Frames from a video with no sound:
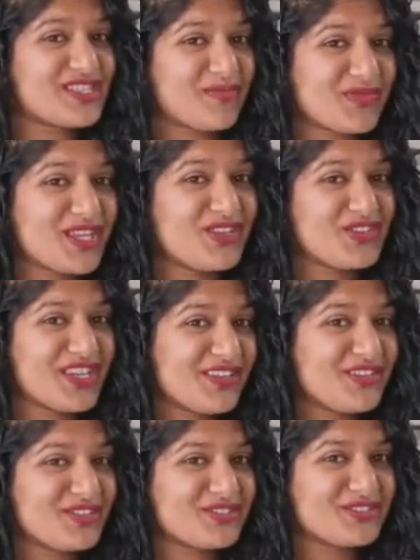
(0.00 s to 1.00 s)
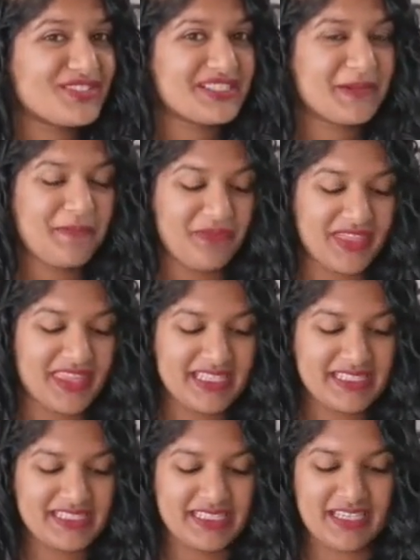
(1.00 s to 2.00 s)
something you can use.
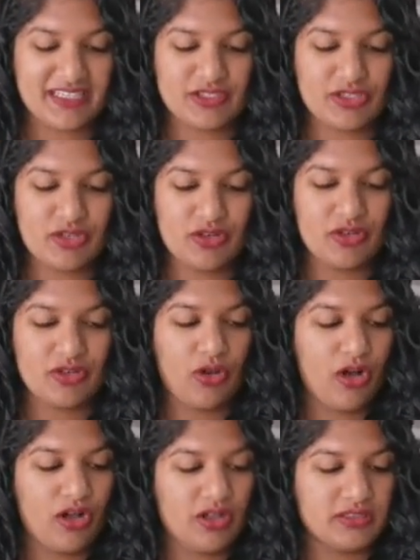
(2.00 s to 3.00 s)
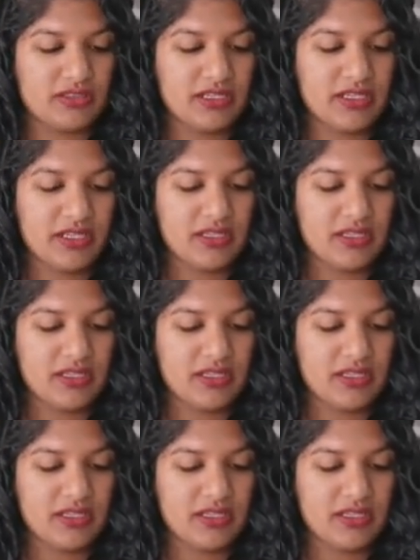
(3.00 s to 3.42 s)
This is called,